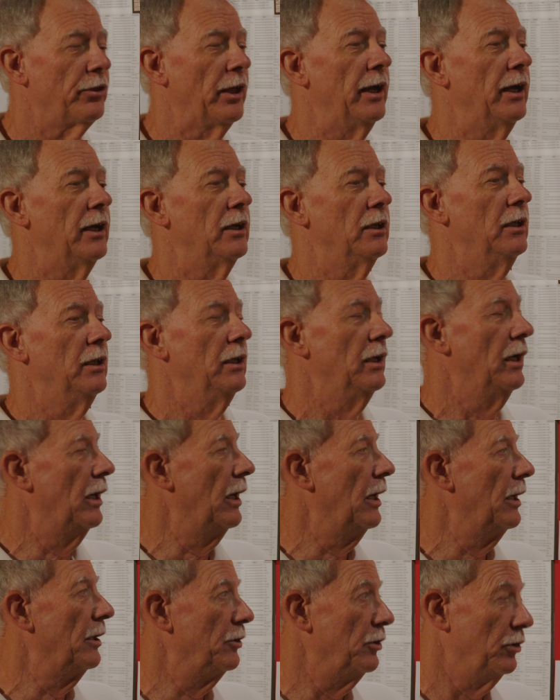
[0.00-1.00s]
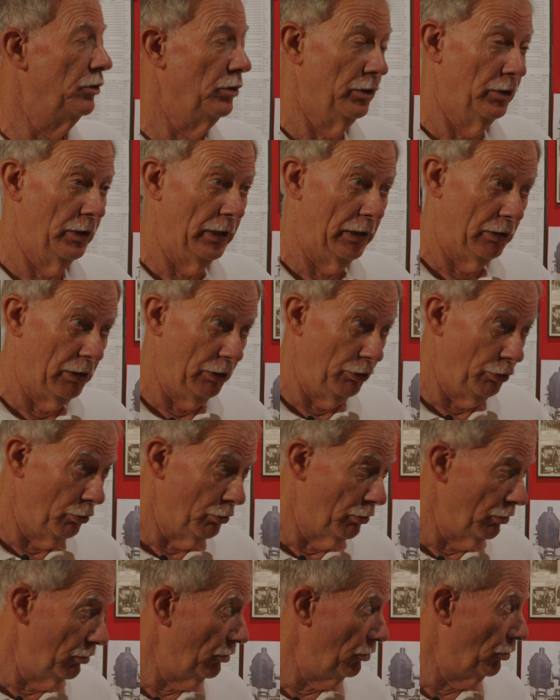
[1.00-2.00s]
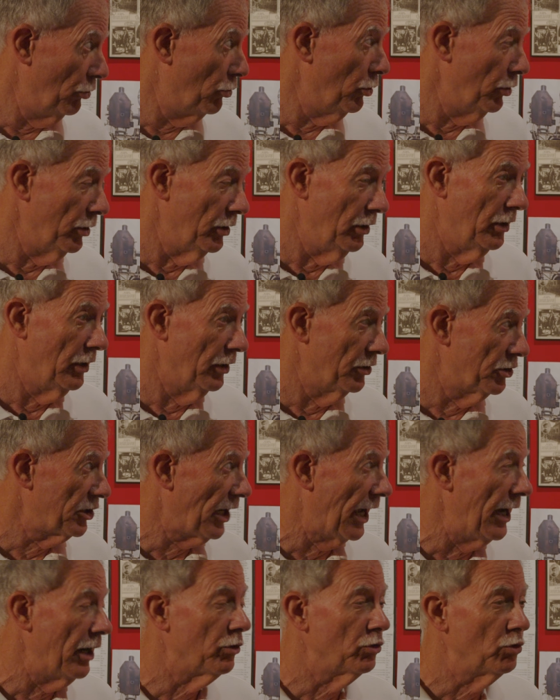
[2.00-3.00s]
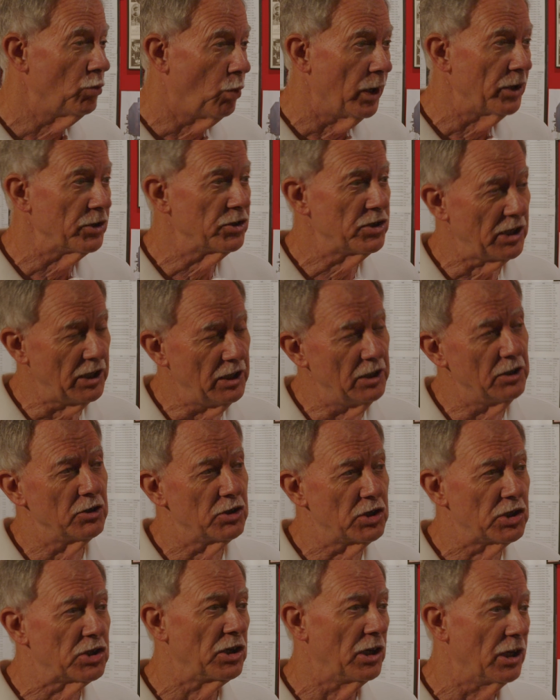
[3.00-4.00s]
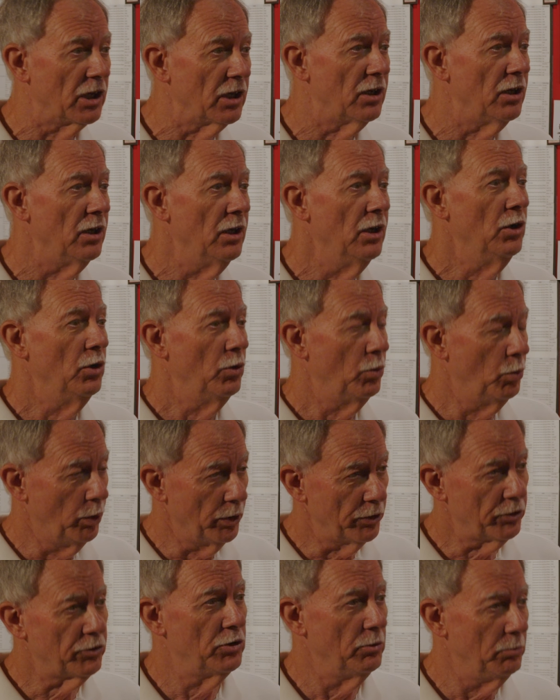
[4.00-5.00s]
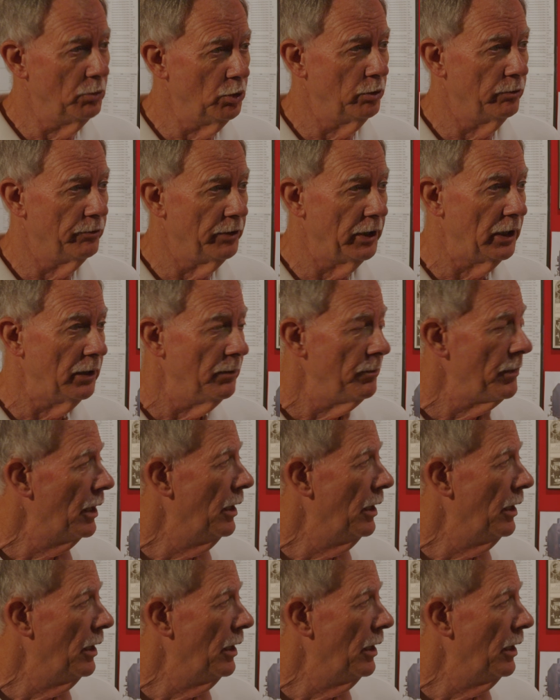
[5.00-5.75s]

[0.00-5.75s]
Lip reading: that the sound was in sync with the movie,